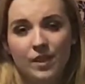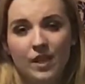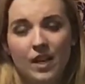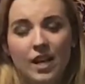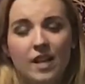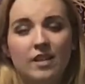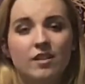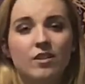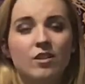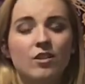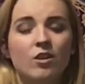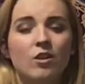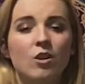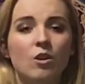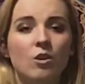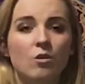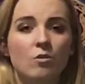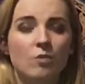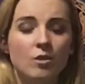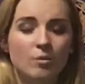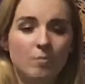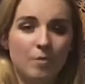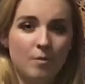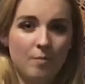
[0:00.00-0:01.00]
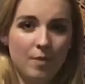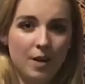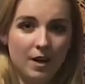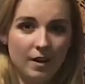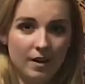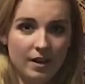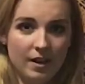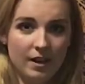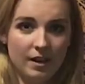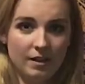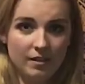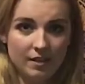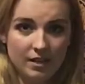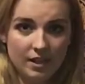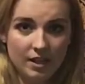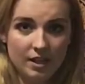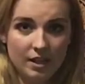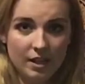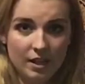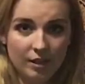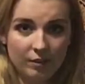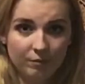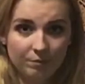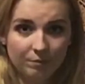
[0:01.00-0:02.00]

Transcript: As the cook was preparing our dinner,